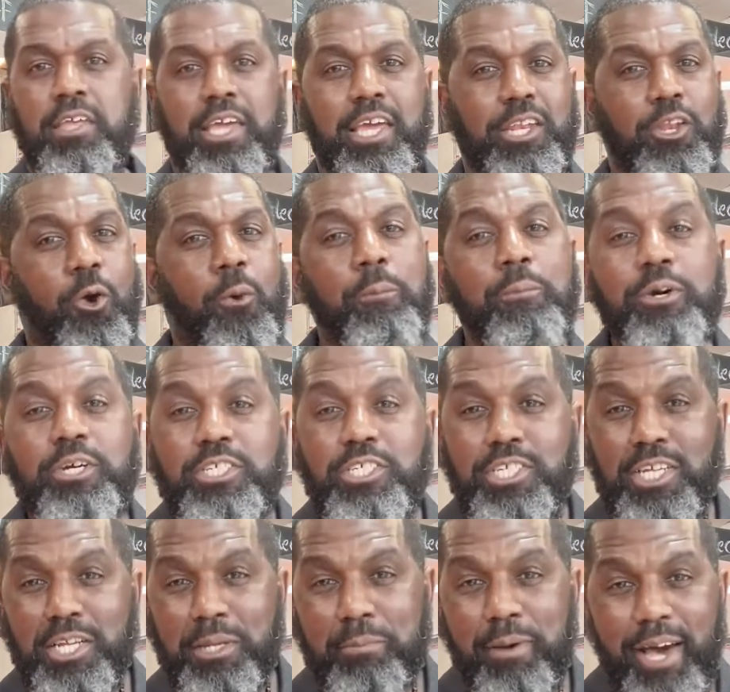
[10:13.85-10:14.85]
and don't
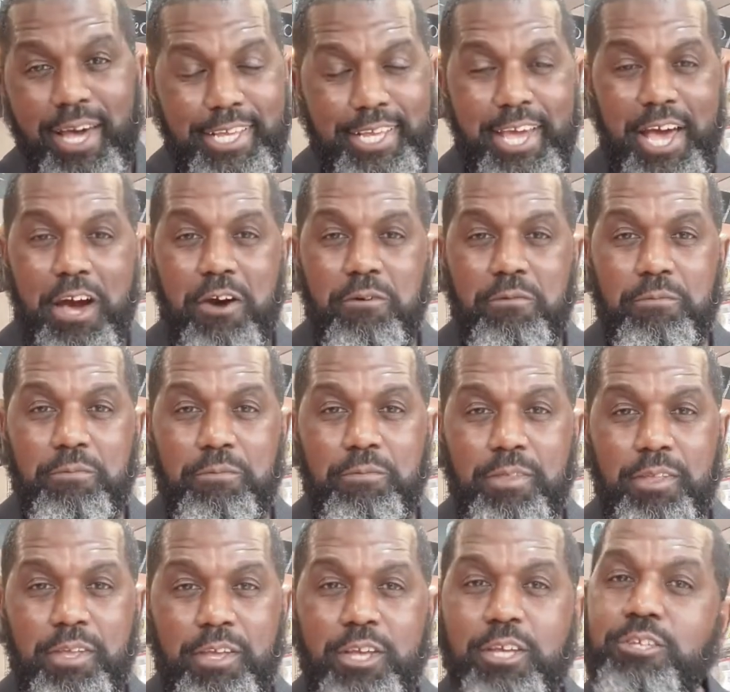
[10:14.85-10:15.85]
push anybody out.
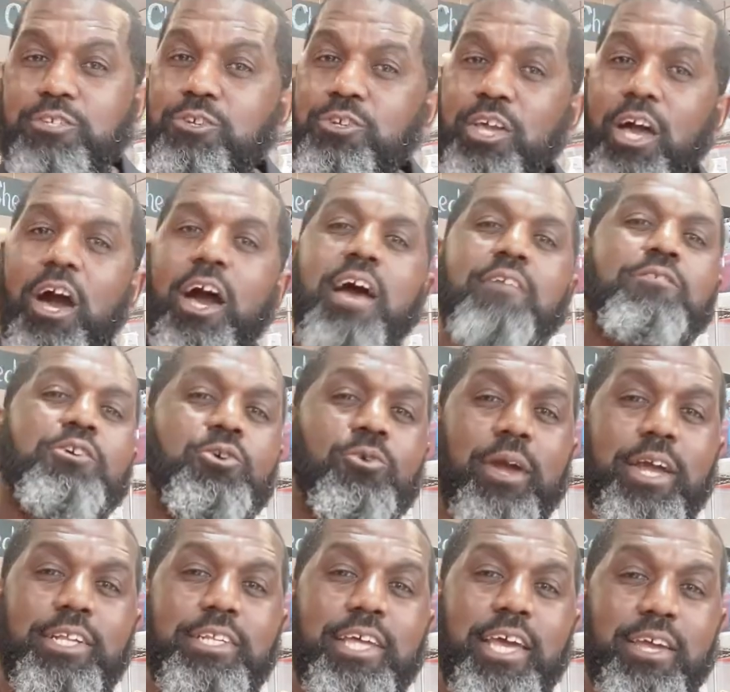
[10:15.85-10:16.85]
So y'all have a
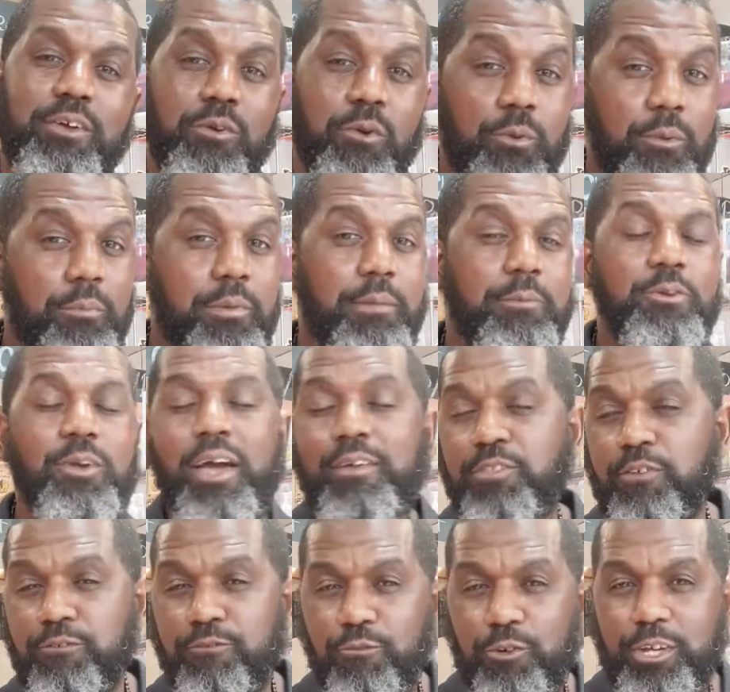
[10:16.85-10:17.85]
great day. Remember, you have
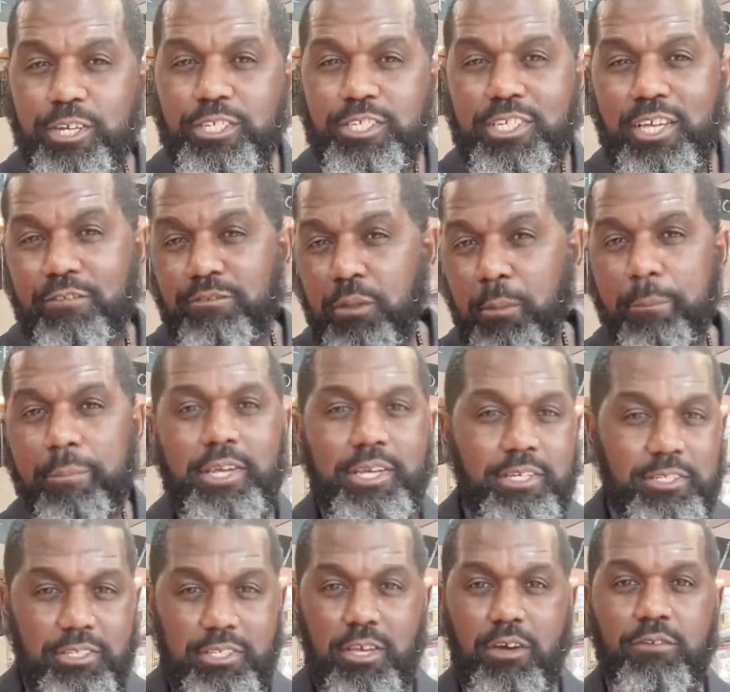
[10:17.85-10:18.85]
to free yourself to be
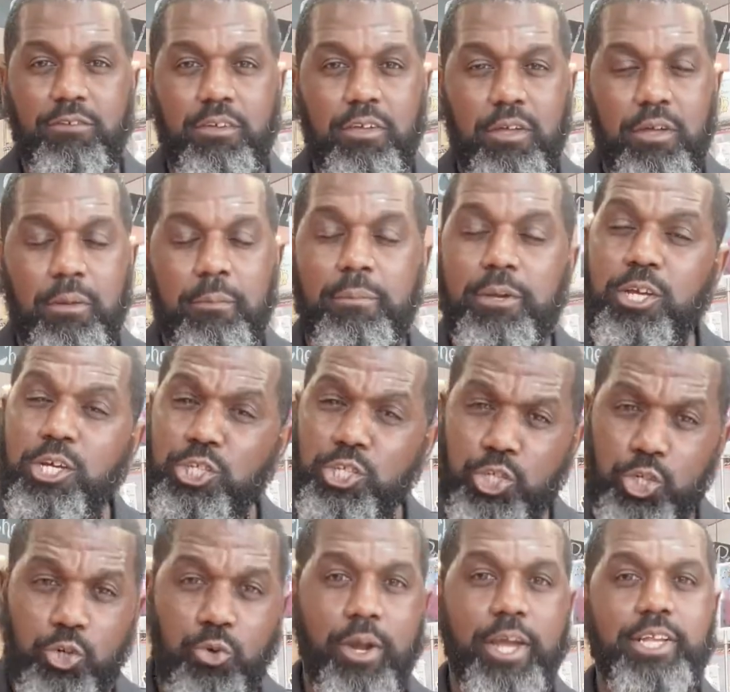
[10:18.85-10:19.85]
yourself, because
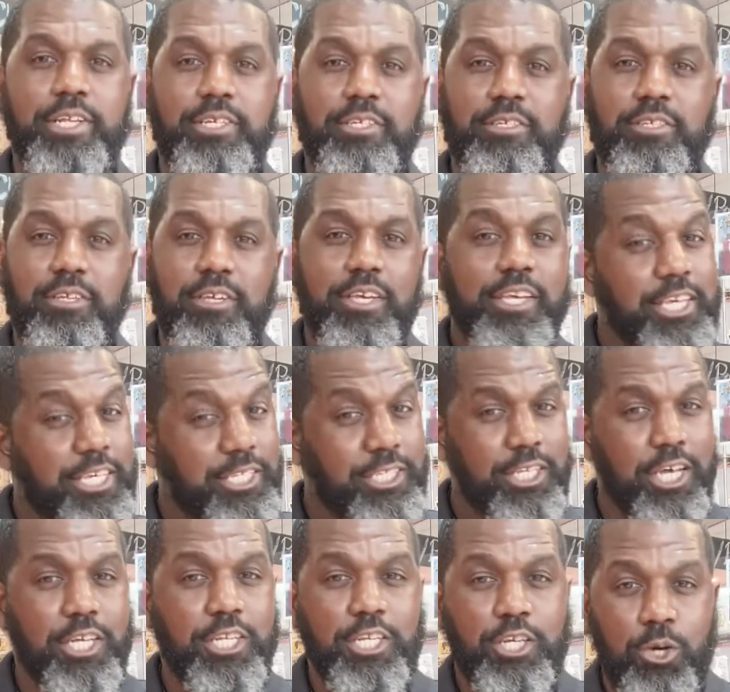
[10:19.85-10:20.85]
your greatness is
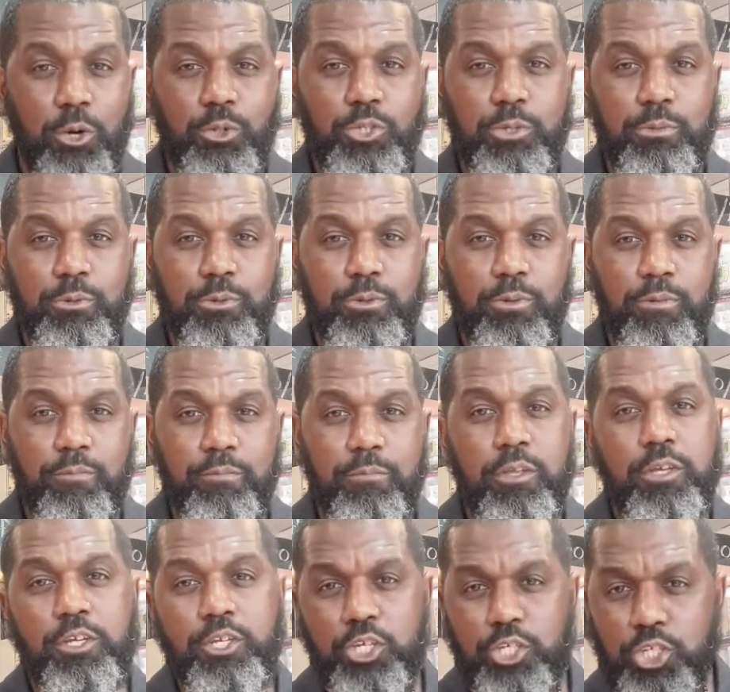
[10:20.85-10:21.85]
non-negotiable.
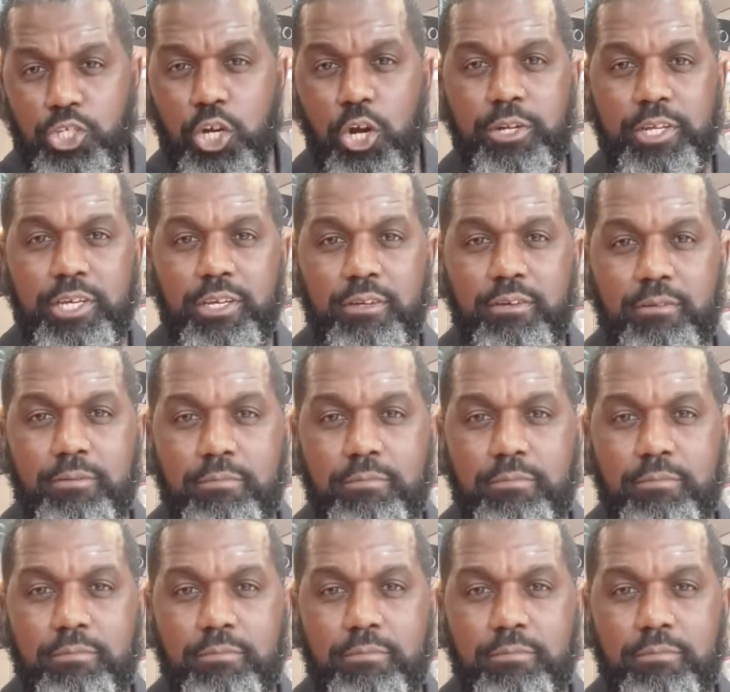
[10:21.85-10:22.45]
Good journey,